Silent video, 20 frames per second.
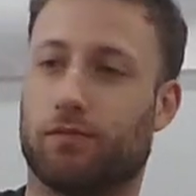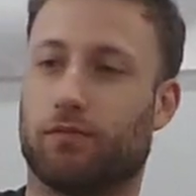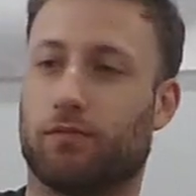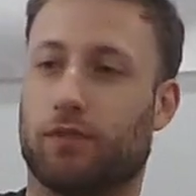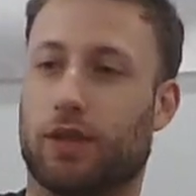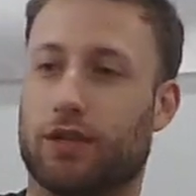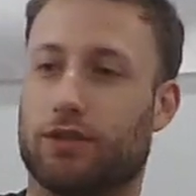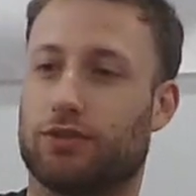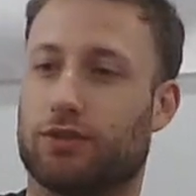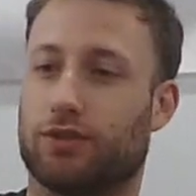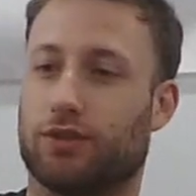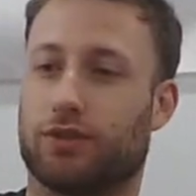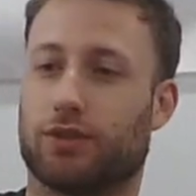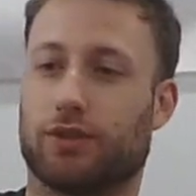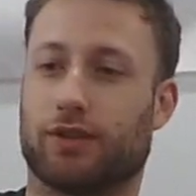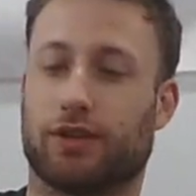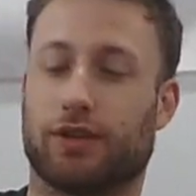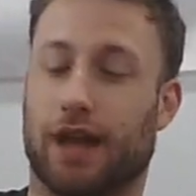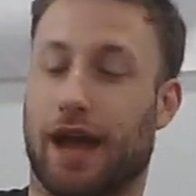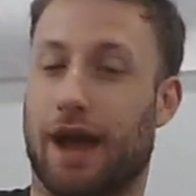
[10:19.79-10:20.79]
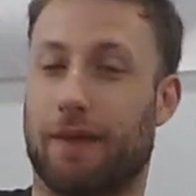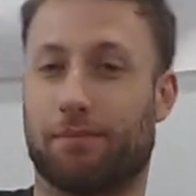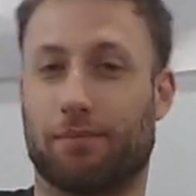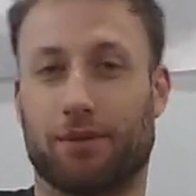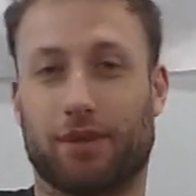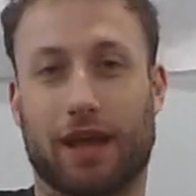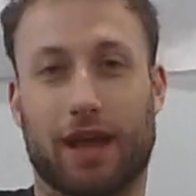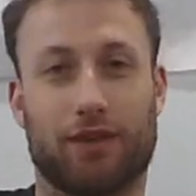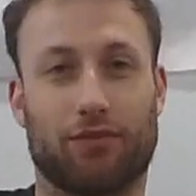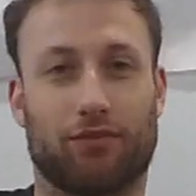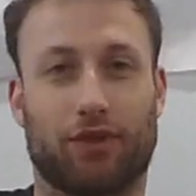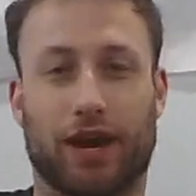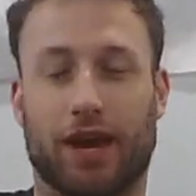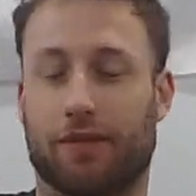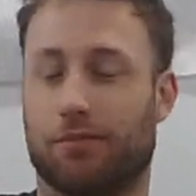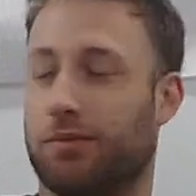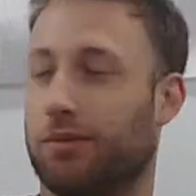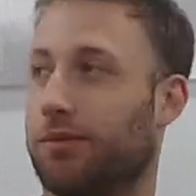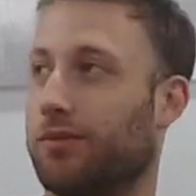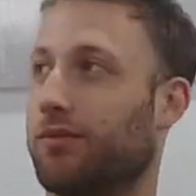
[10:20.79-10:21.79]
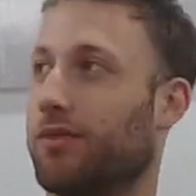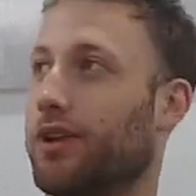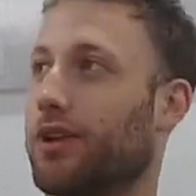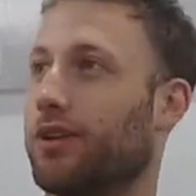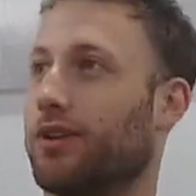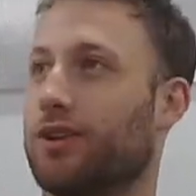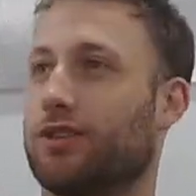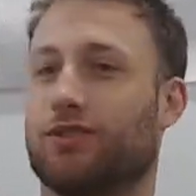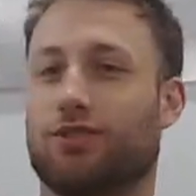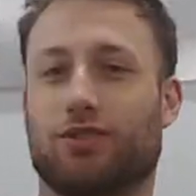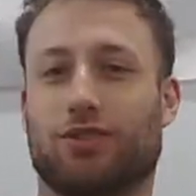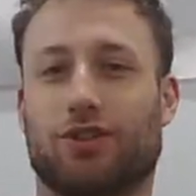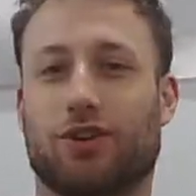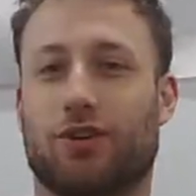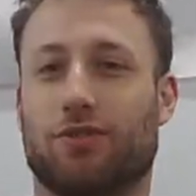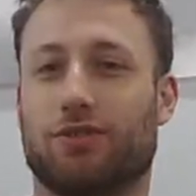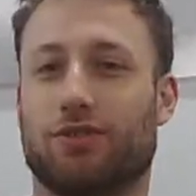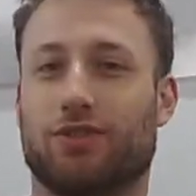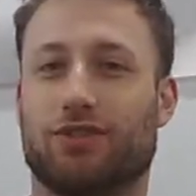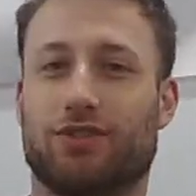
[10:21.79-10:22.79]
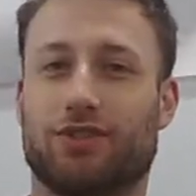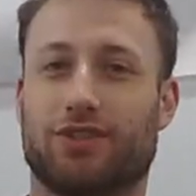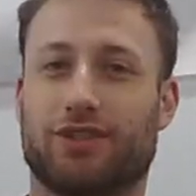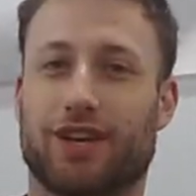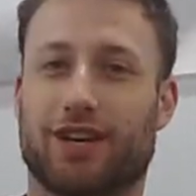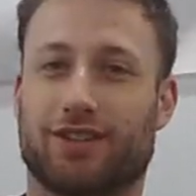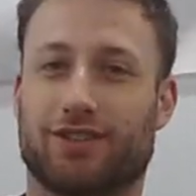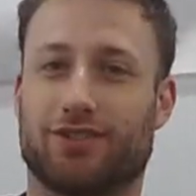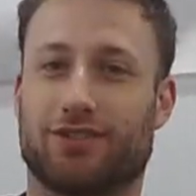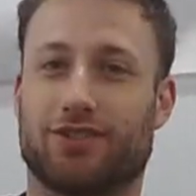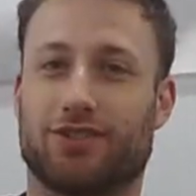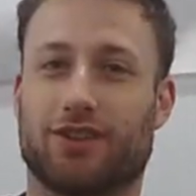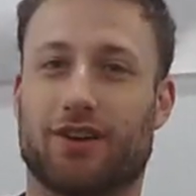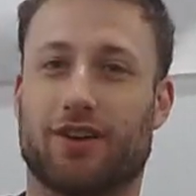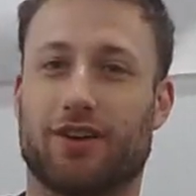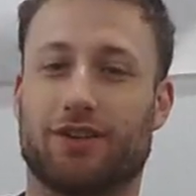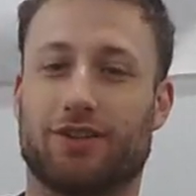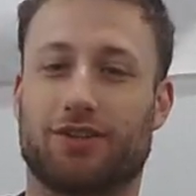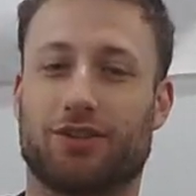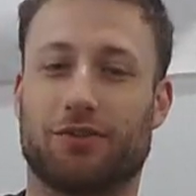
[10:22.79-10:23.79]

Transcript: let's just cap that ramble and let's just go into this exercise.